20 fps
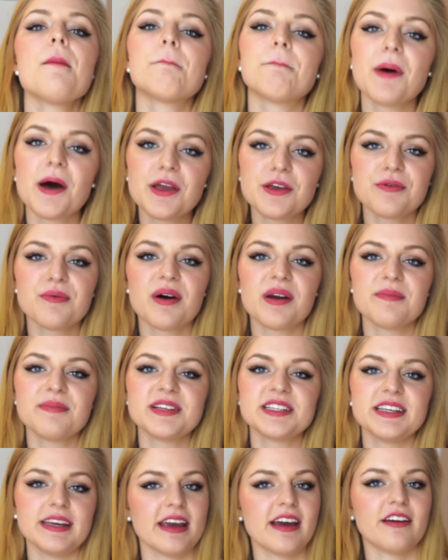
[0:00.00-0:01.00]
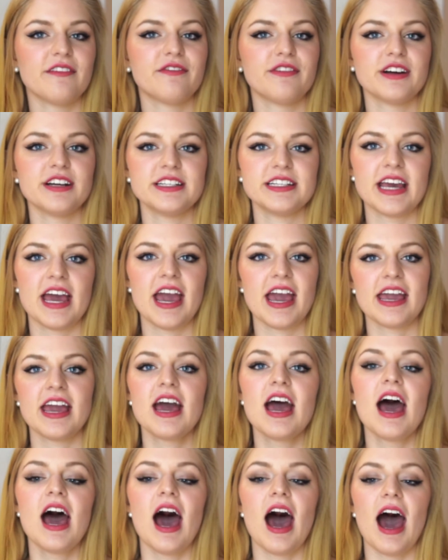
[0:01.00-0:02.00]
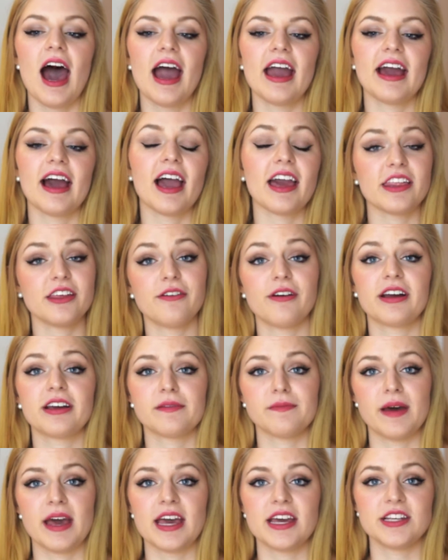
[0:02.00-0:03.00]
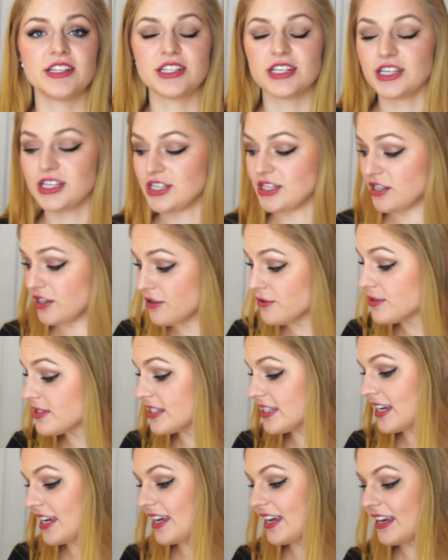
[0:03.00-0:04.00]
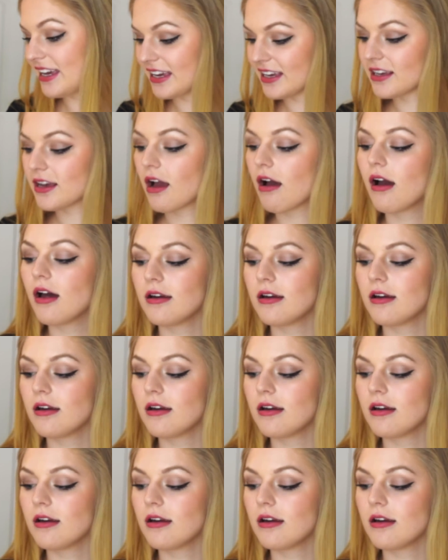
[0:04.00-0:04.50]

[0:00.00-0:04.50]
but you want to be tan for a day, I highly recommend using